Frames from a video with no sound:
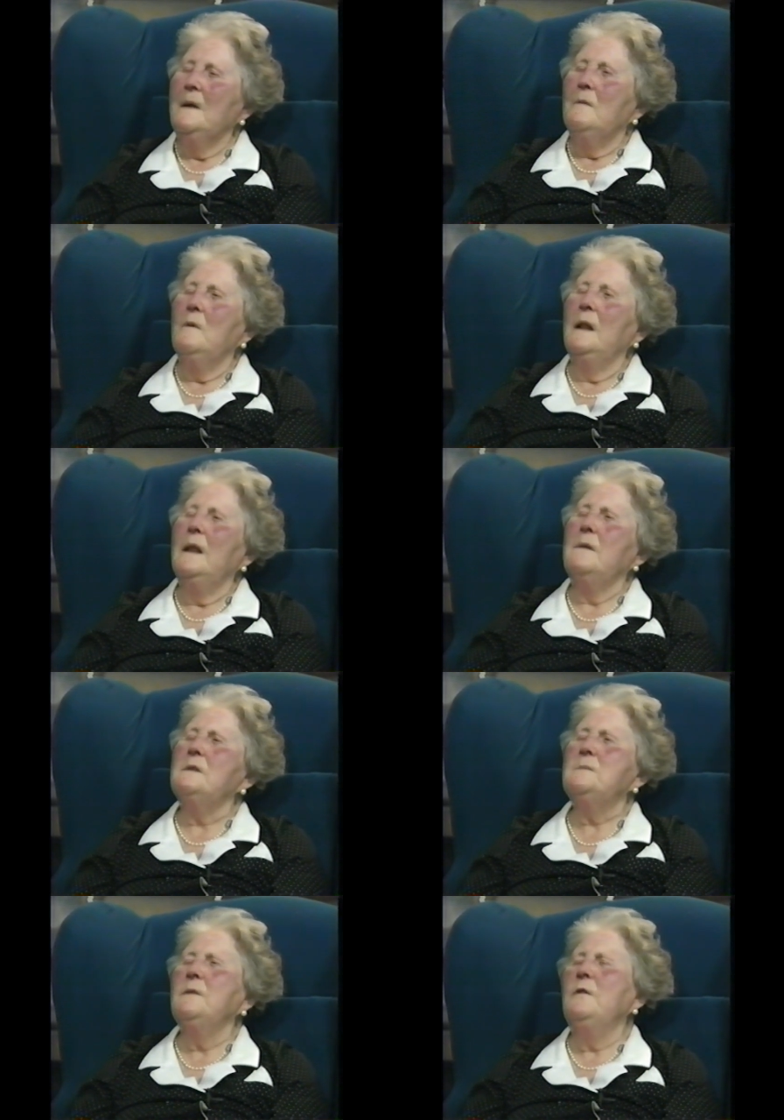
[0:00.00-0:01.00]
Well, that
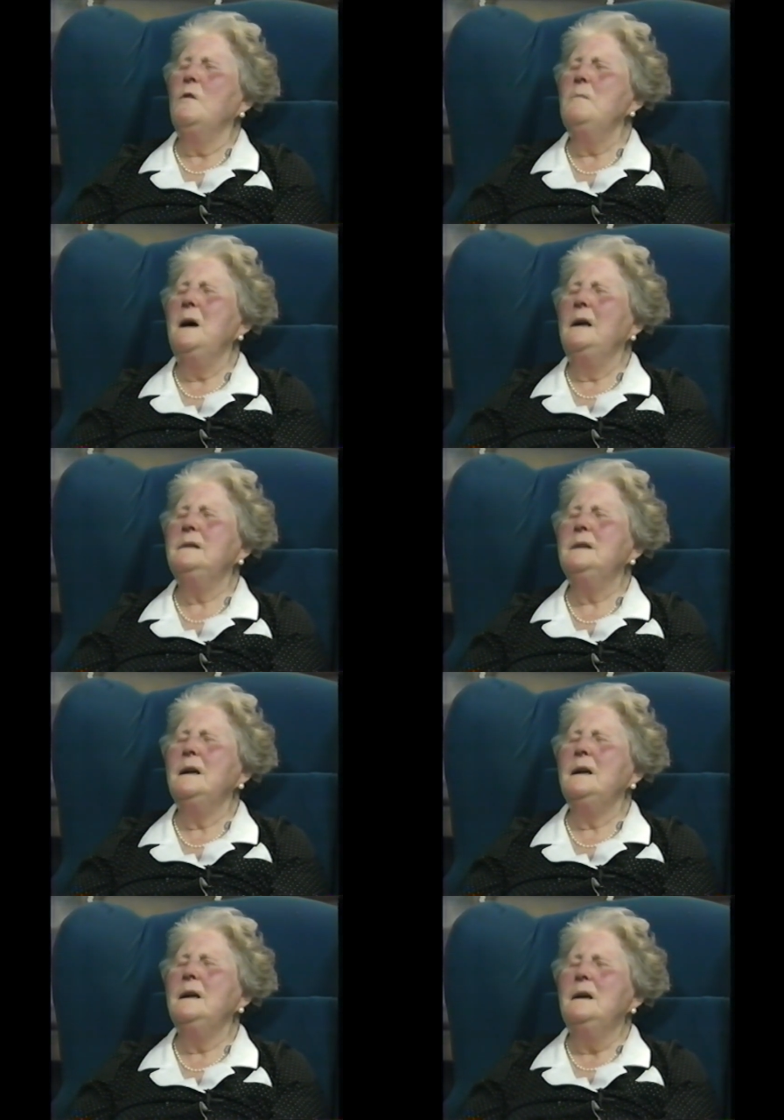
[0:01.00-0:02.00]
was before my
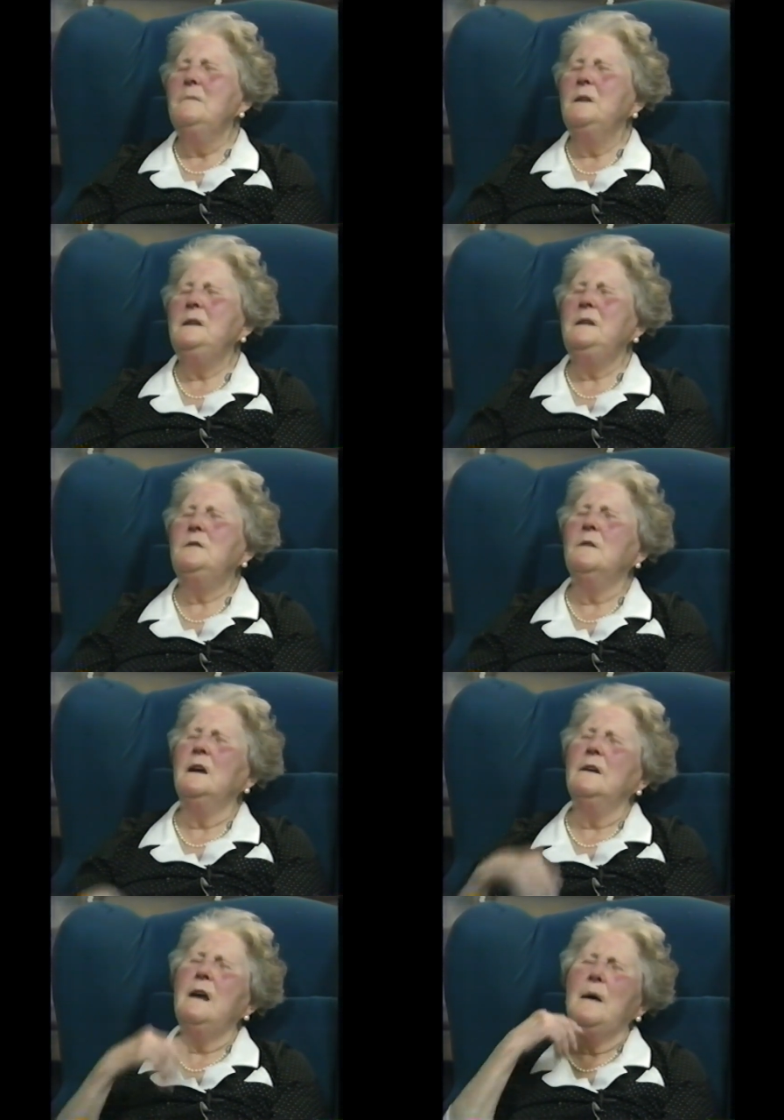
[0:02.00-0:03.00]
day, but he took
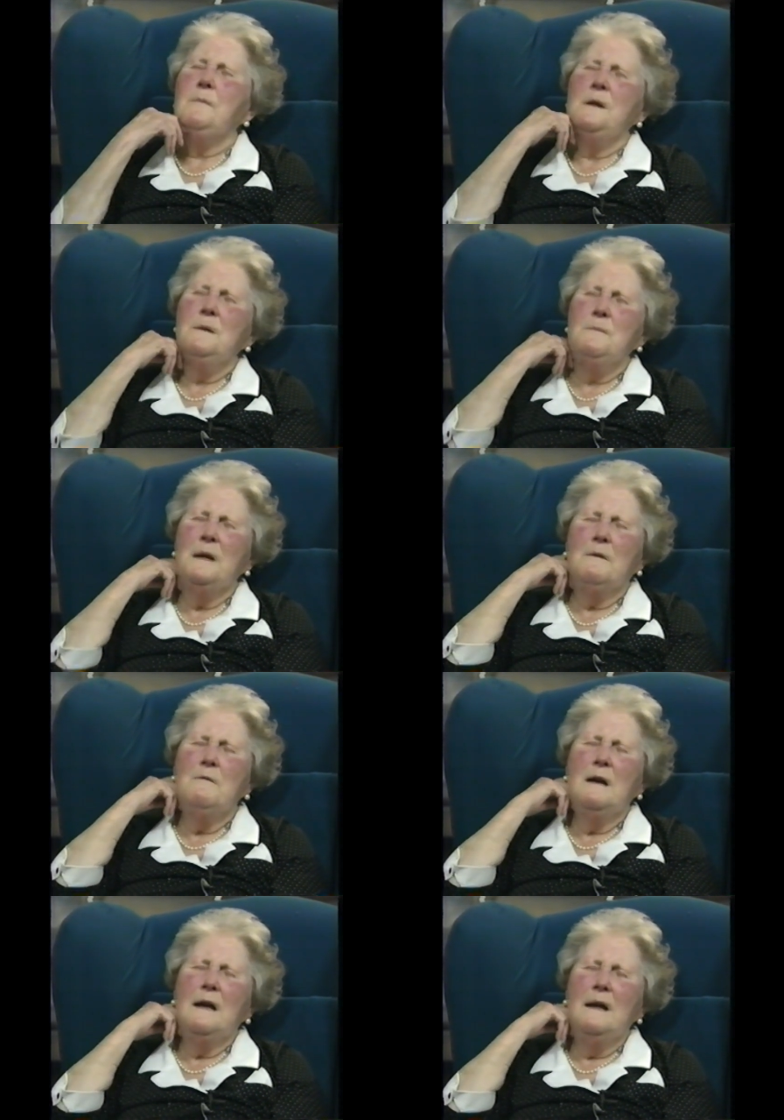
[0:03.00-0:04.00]
her up in a big
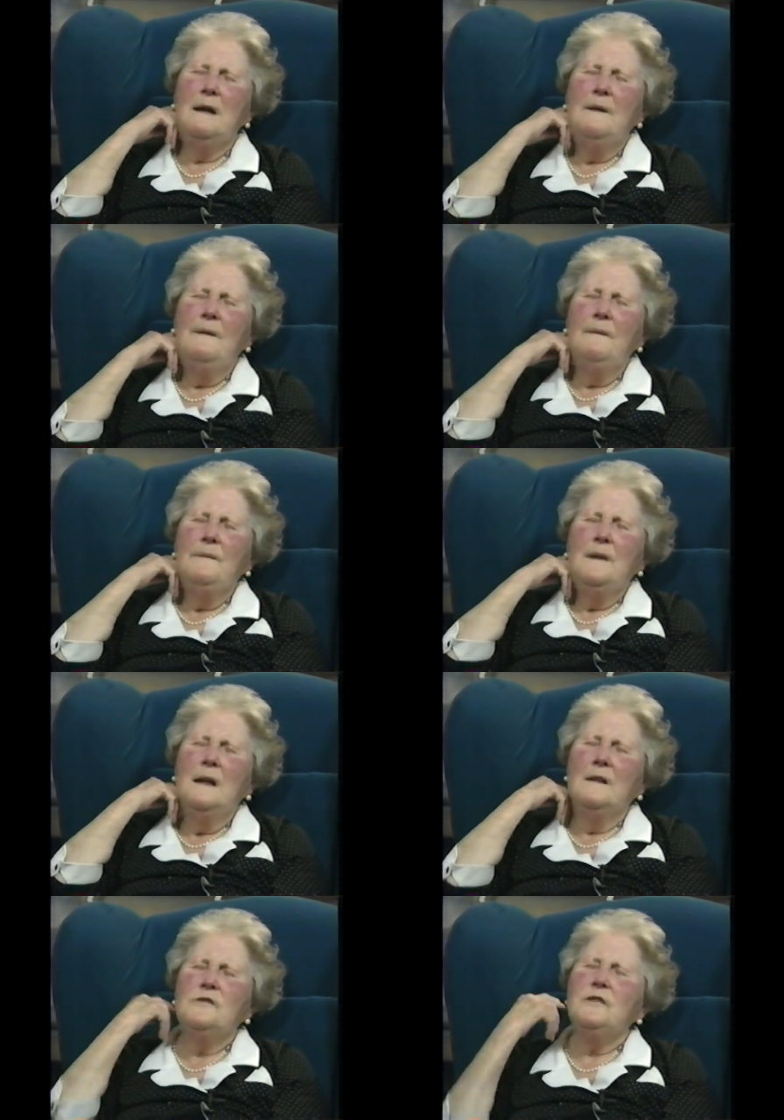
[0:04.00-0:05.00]
way,
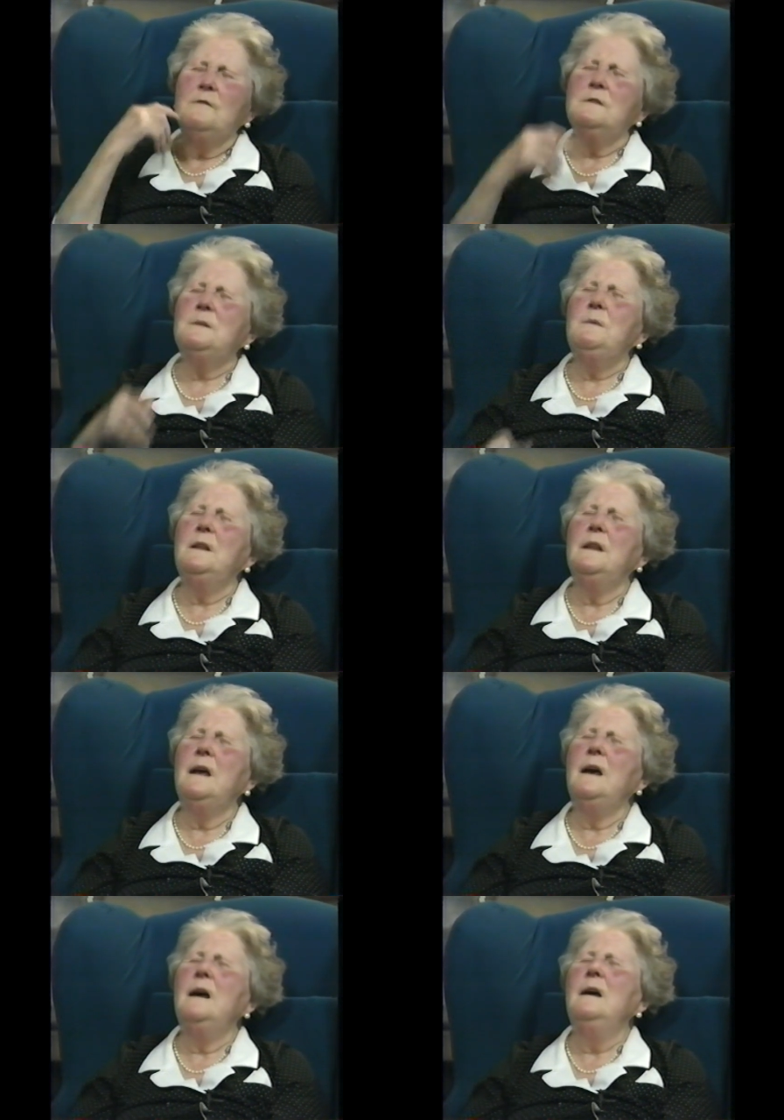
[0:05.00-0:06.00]
and she used to be
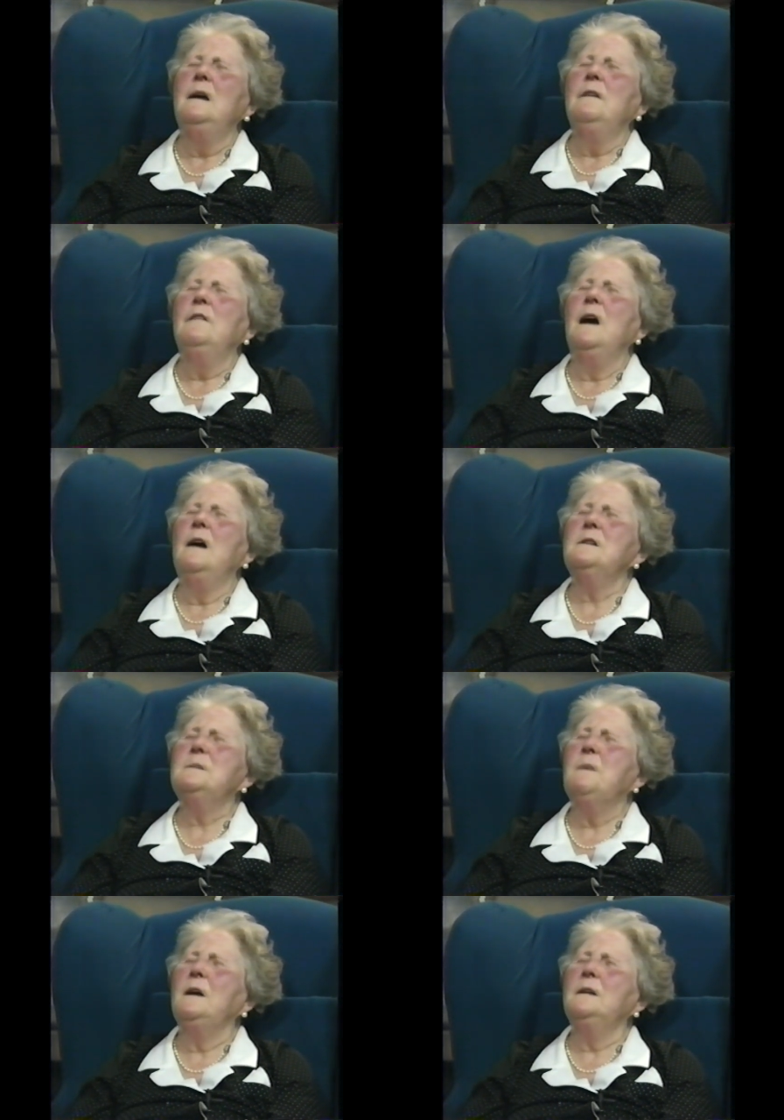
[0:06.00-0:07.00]
there for house
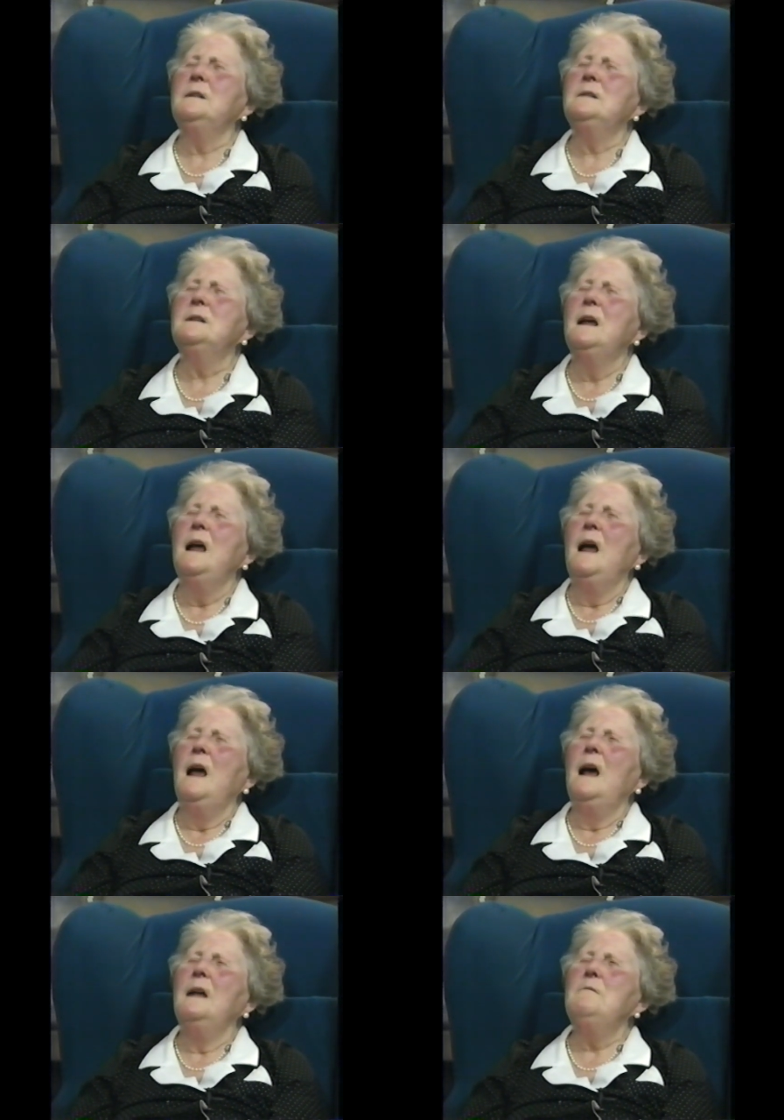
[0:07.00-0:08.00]
parties.
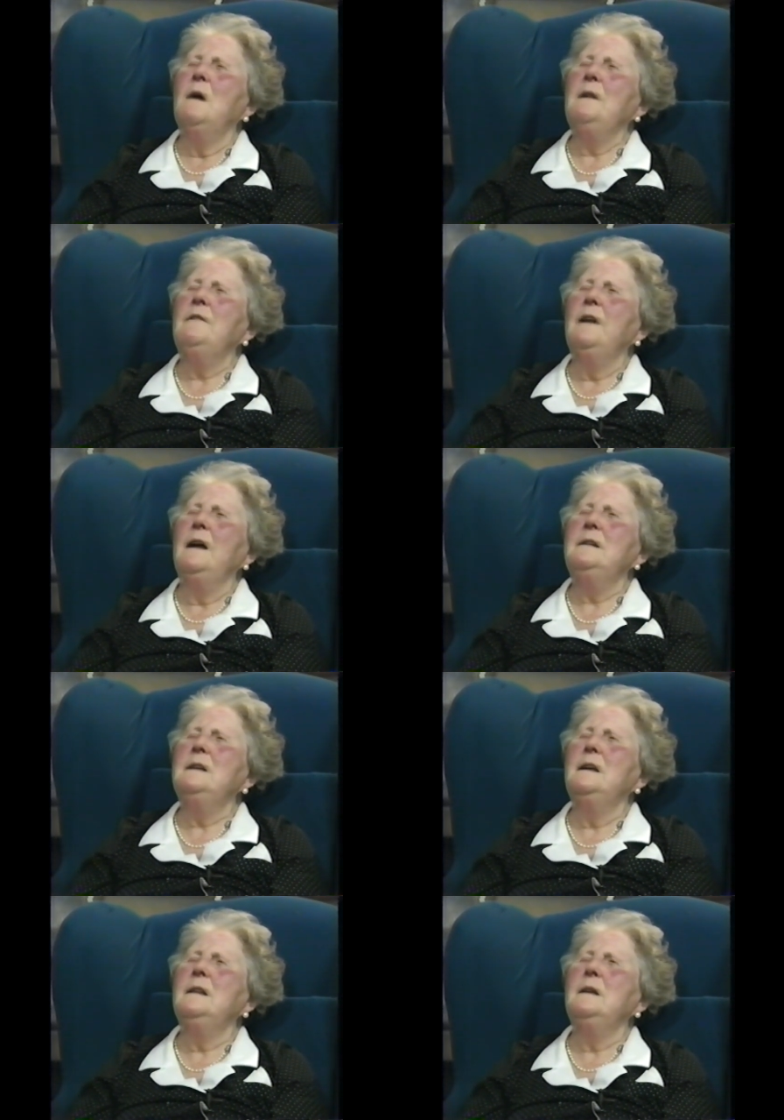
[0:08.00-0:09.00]
And one fine
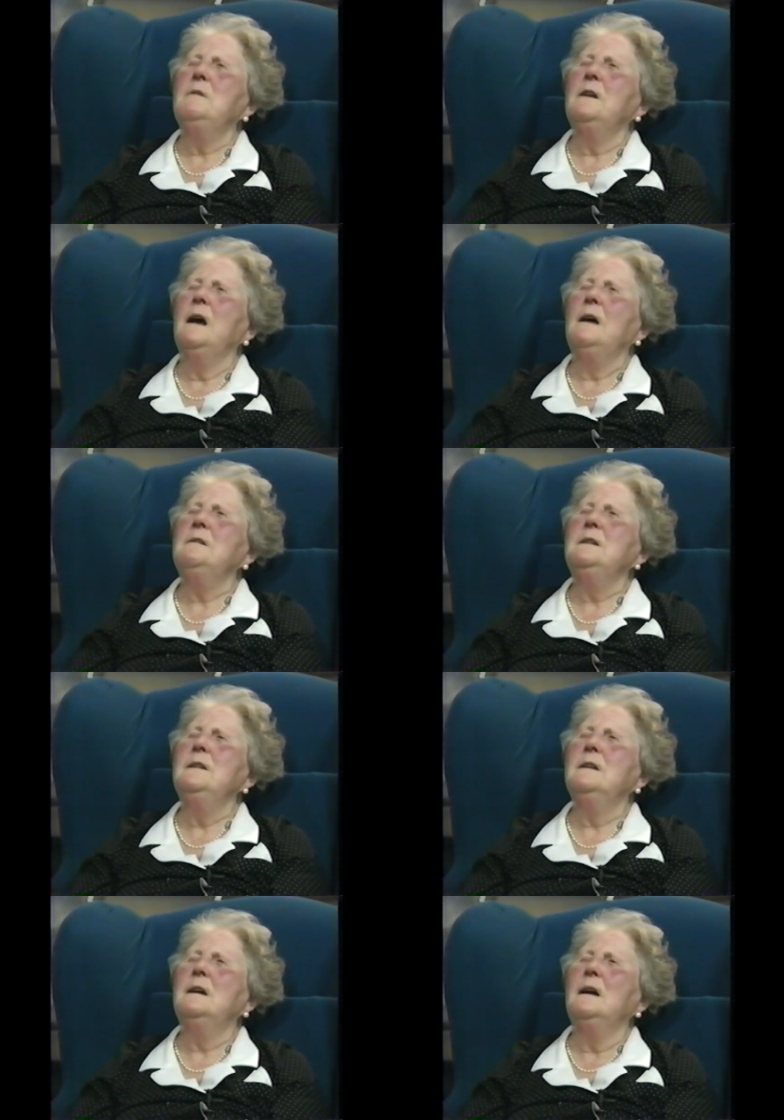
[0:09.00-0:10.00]
day they were out in the
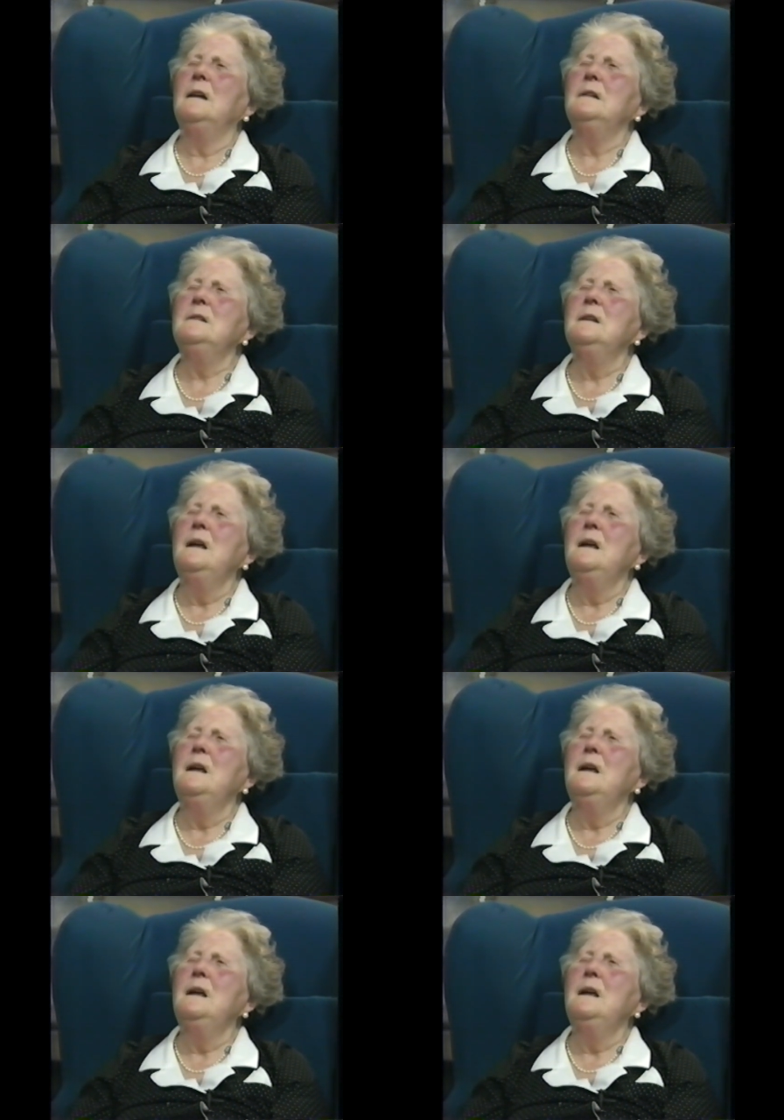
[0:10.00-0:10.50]
garden,